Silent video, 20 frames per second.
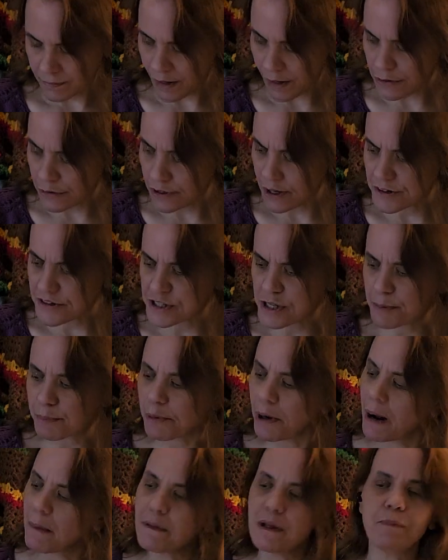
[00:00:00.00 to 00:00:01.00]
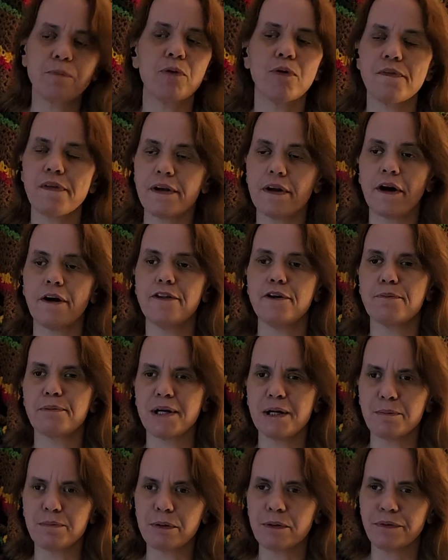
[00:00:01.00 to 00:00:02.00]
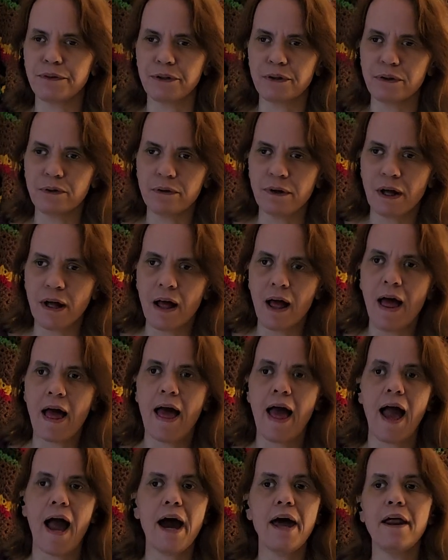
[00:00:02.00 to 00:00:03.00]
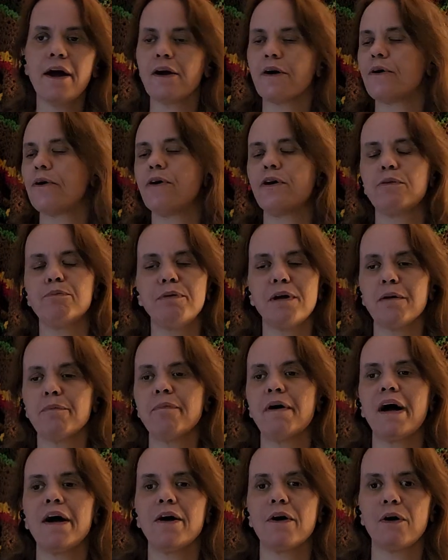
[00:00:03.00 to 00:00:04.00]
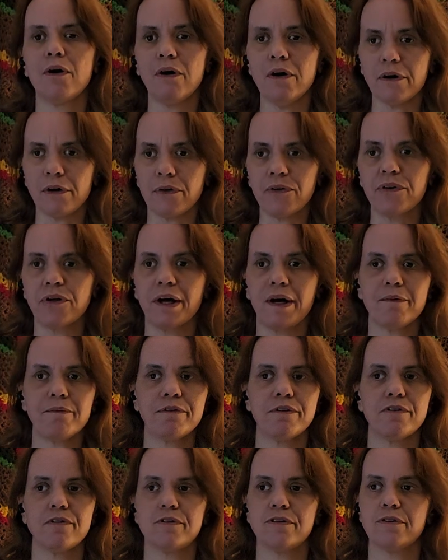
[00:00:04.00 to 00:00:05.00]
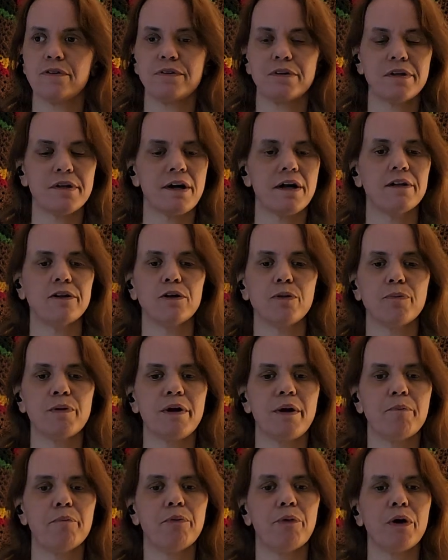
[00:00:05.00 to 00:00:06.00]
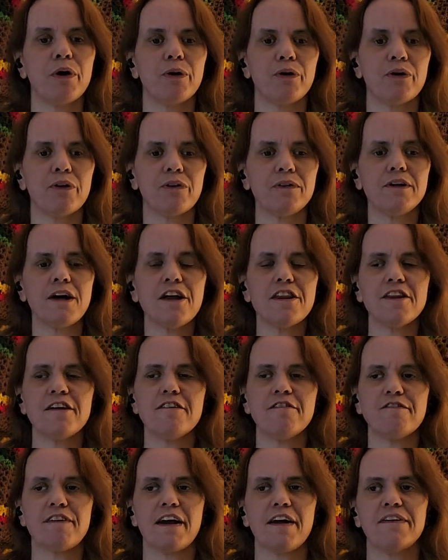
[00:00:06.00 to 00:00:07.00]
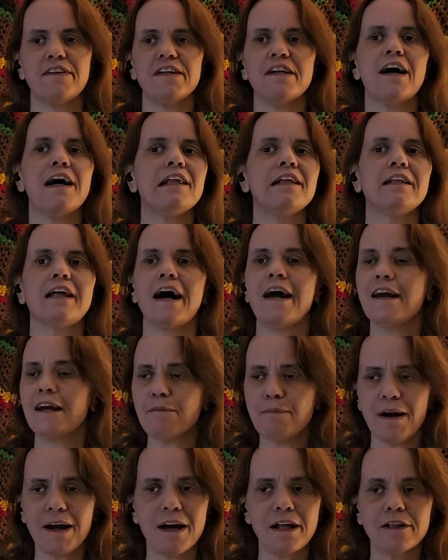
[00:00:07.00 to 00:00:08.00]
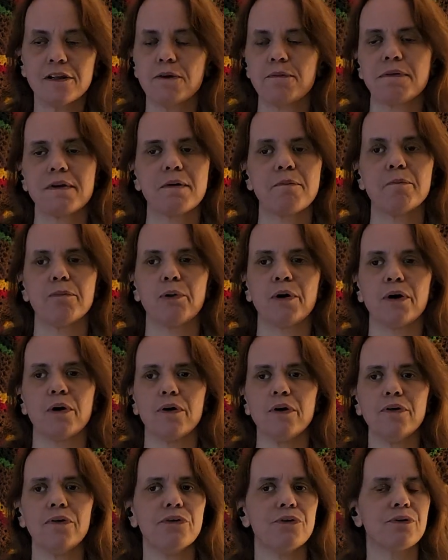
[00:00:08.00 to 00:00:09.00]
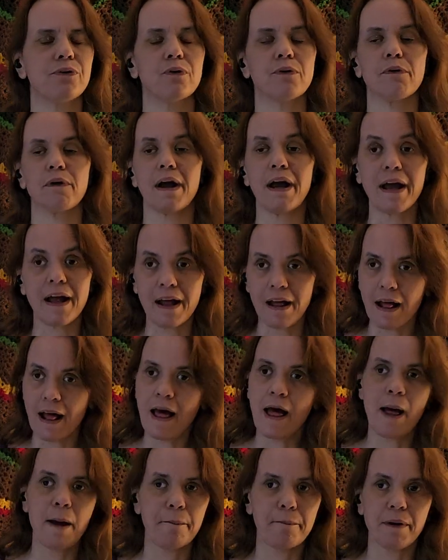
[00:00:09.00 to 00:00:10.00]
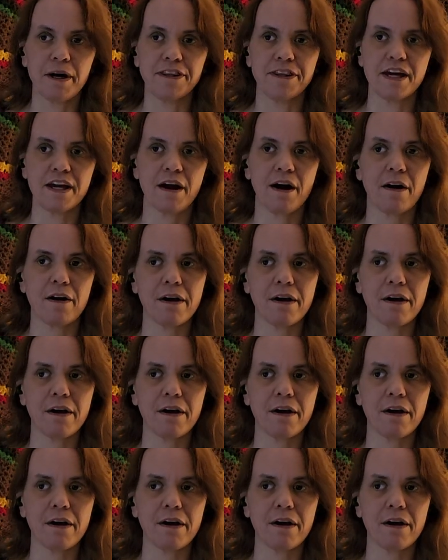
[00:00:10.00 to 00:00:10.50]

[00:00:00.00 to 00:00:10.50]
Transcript: touch it probably more than other people do. And it could be my hooks. I'm just using aluminum boy hooks, nothing fancy. I like my aluminum boy hooks, they're great, but they are